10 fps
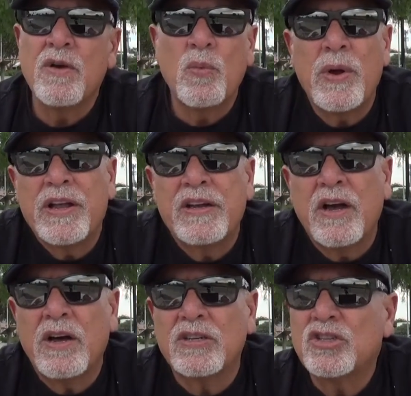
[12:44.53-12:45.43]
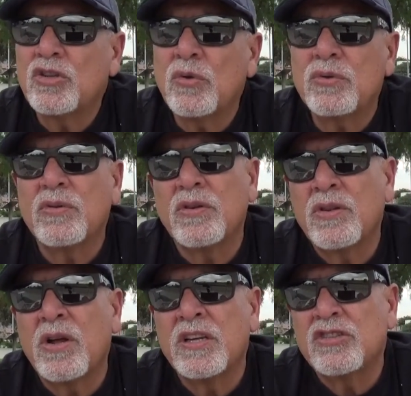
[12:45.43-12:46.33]
when a
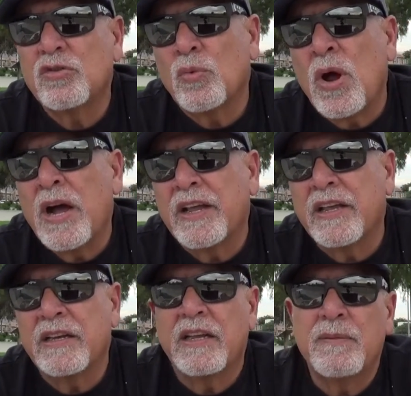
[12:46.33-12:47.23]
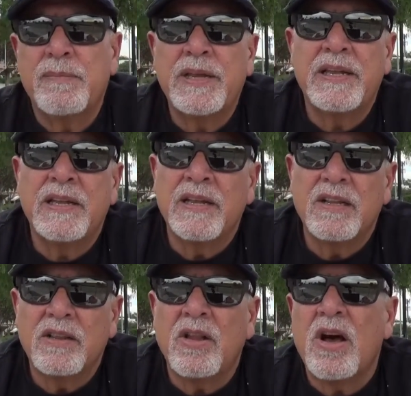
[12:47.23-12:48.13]
shoulder-launched rocket can be
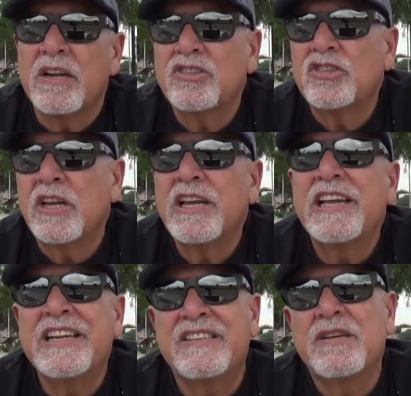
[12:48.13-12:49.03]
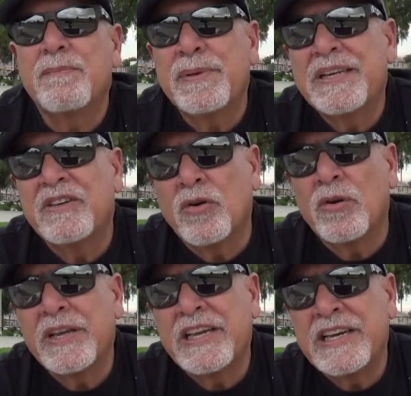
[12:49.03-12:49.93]
launched into Ben
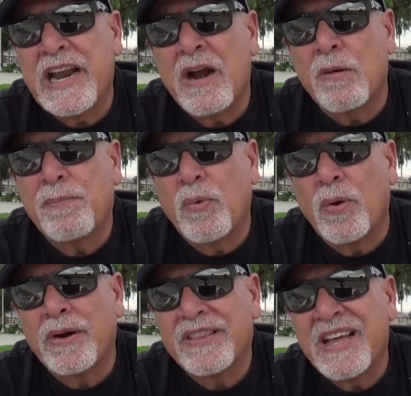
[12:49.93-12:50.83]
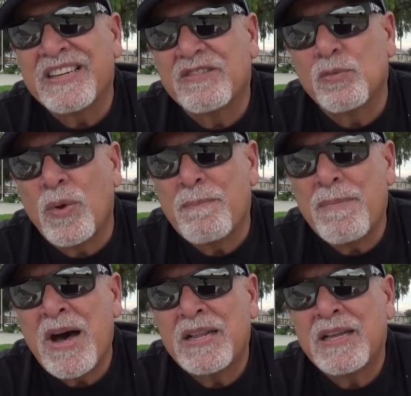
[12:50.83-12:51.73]
Gurion Airport, thus
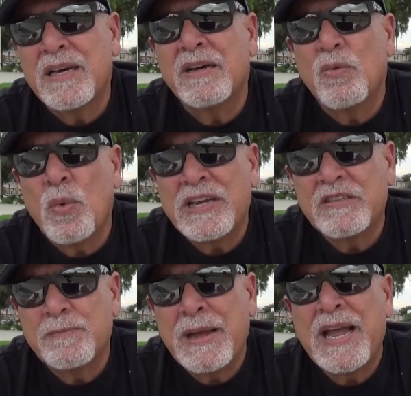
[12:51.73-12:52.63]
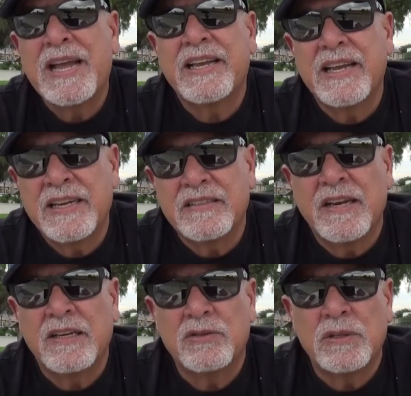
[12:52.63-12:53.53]
Ramallah, West Bank,
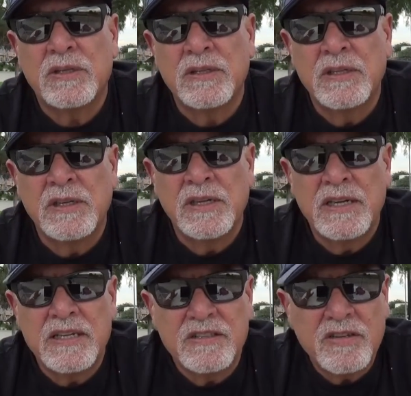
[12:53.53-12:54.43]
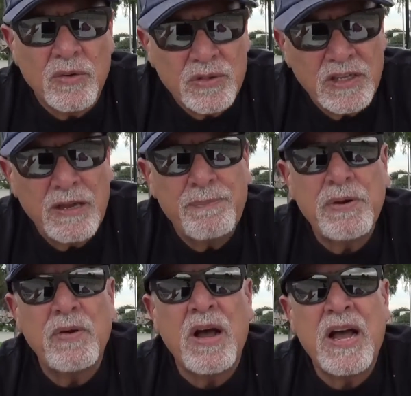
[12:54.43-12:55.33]
etc. And so keep
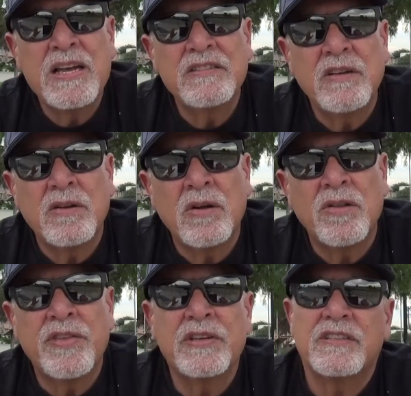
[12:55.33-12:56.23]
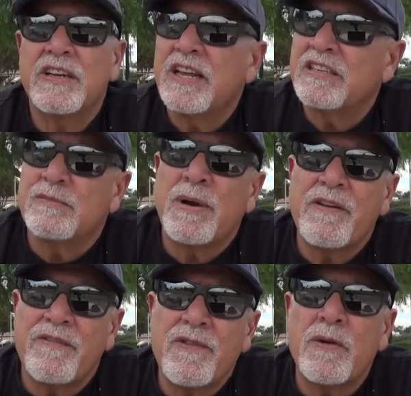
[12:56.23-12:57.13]
your eyes on all this. It's
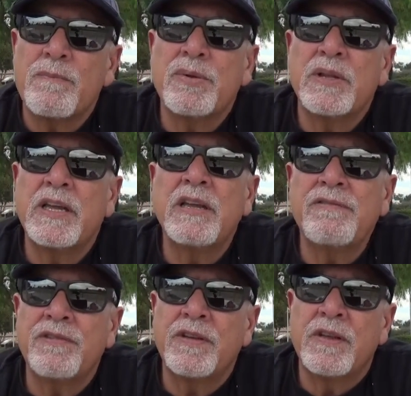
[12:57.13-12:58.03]
my firm belief